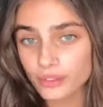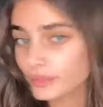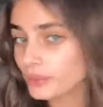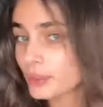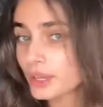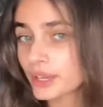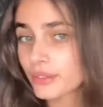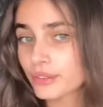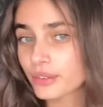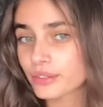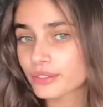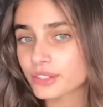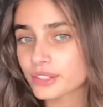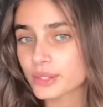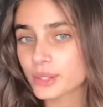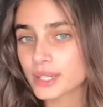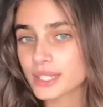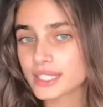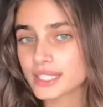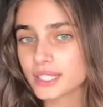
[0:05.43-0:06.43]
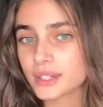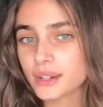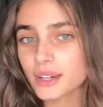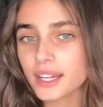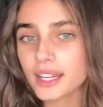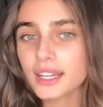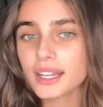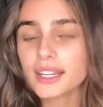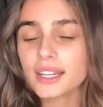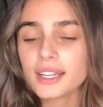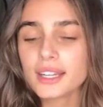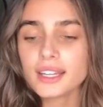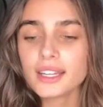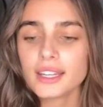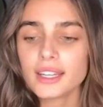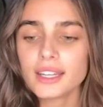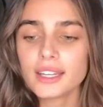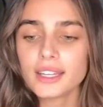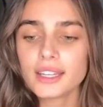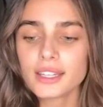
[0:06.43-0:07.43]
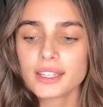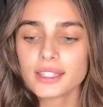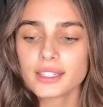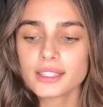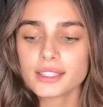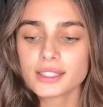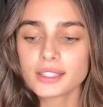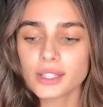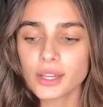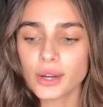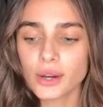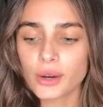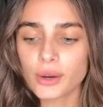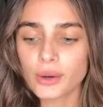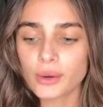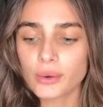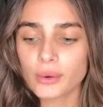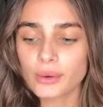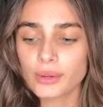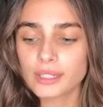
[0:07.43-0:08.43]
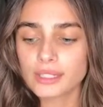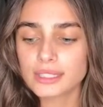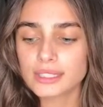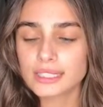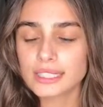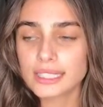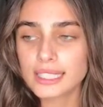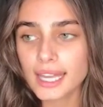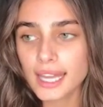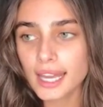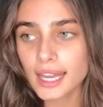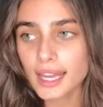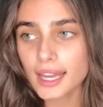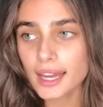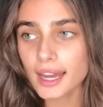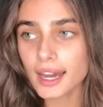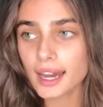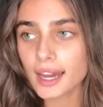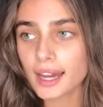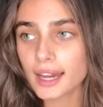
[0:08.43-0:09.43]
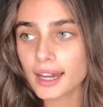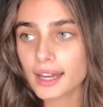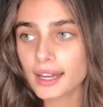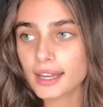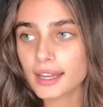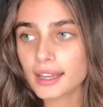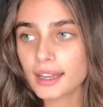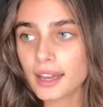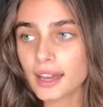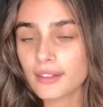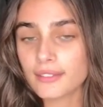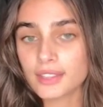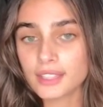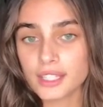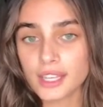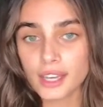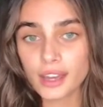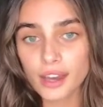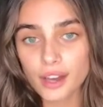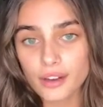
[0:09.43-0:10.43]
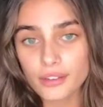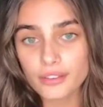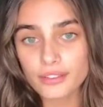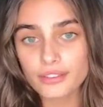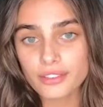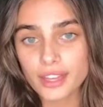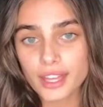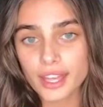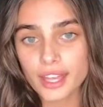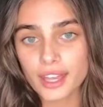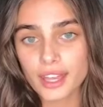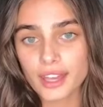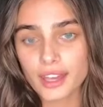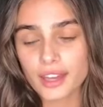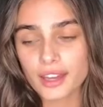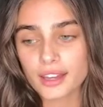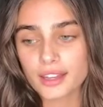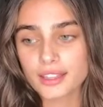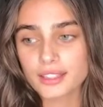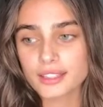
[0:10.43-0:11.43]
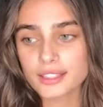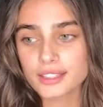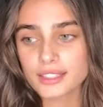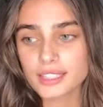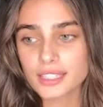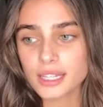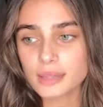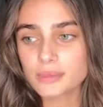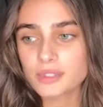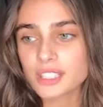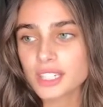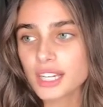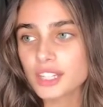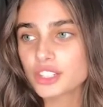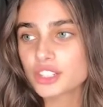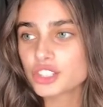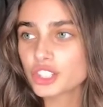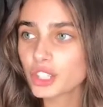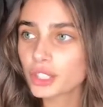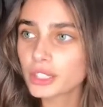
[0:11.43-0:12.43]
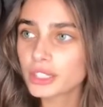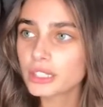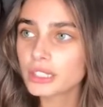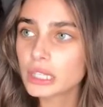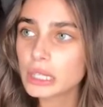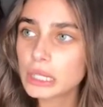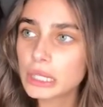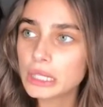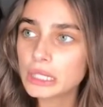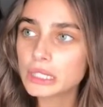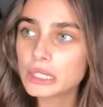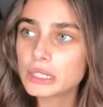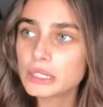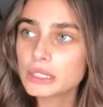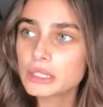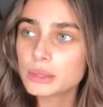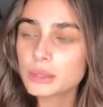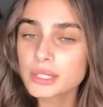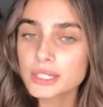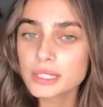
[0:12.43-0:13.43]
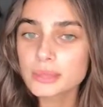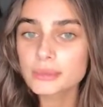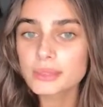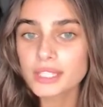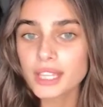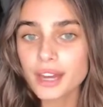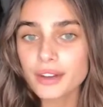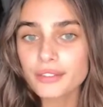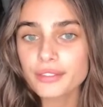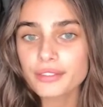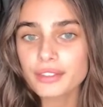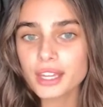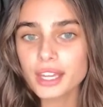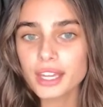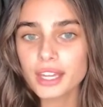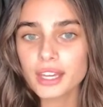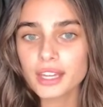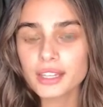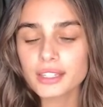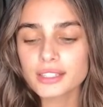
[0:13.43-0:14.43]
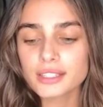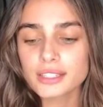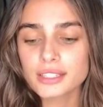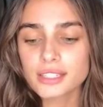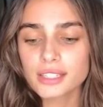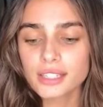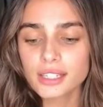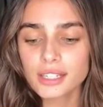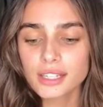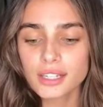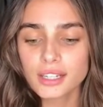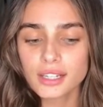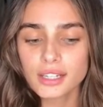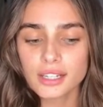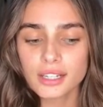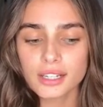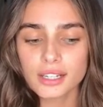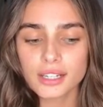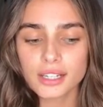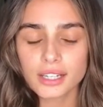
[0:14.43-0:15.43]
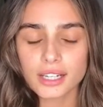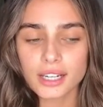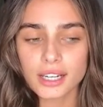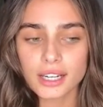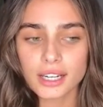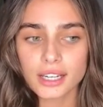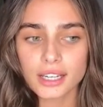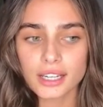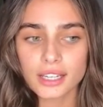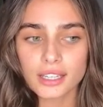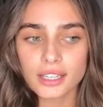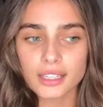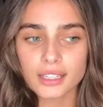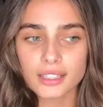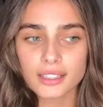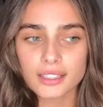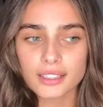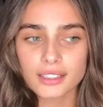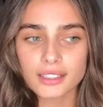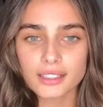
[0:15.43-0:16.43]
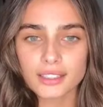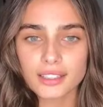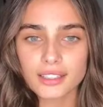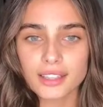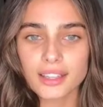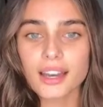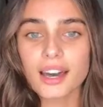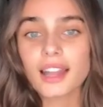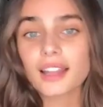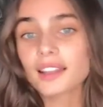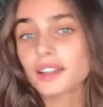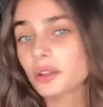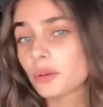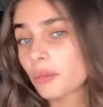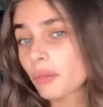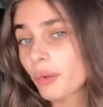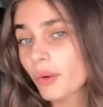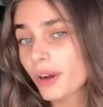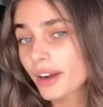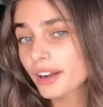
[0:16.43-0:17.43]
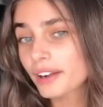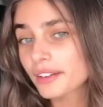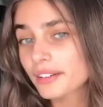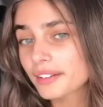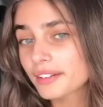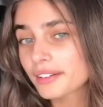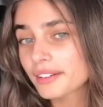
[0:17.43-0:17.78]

for Victoria's Secret. So today I have the day off and I'm just kind of chilling, cleaning, doing some stuff, and I got a little bored.